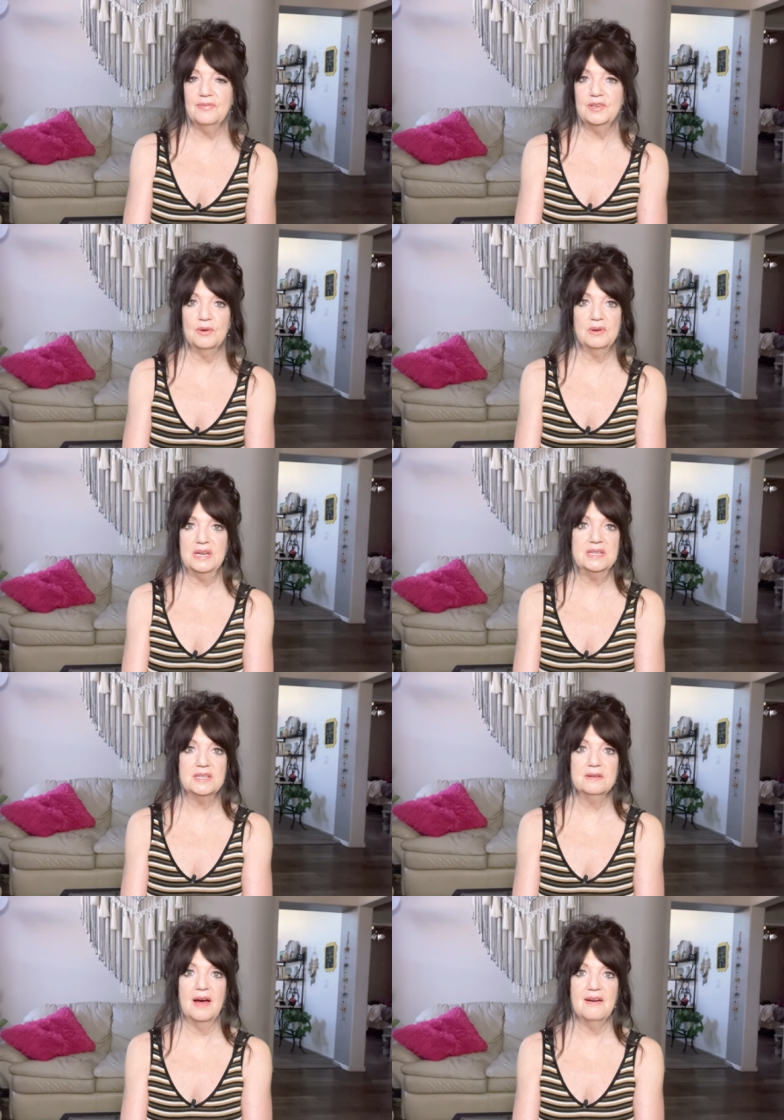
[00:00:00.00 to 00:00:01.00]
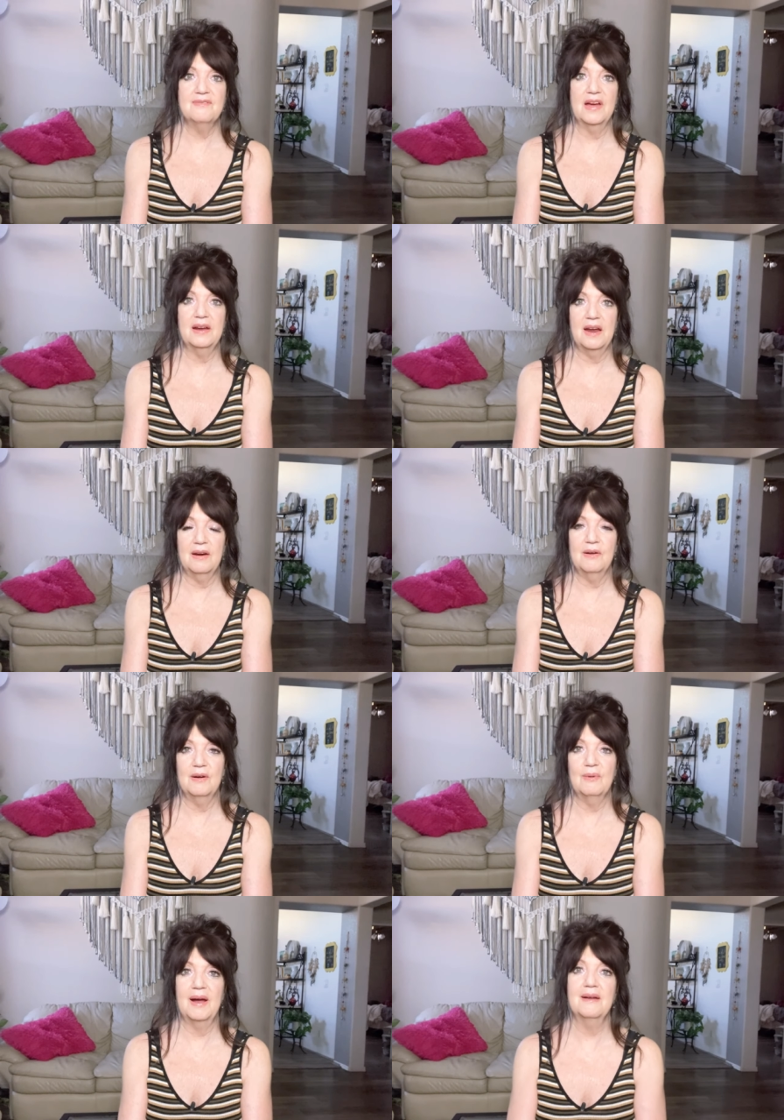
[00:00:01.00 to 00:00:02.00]
Don't need to have that carrying
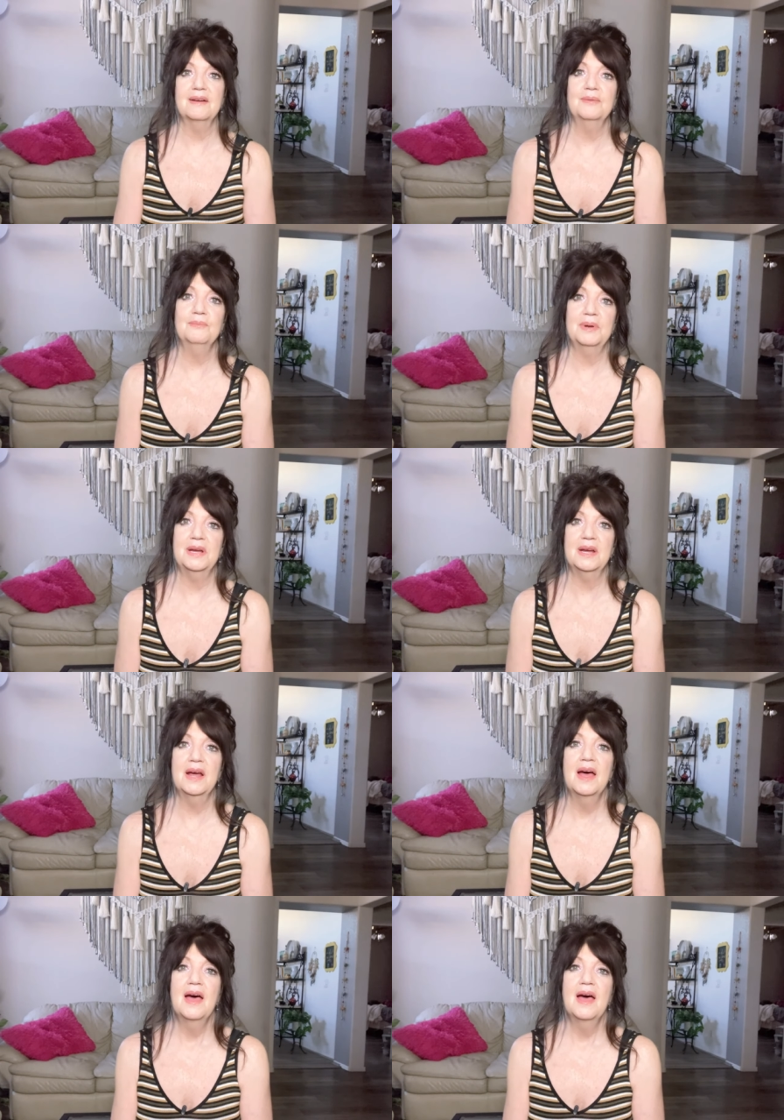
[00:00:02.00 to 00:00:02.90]
around and being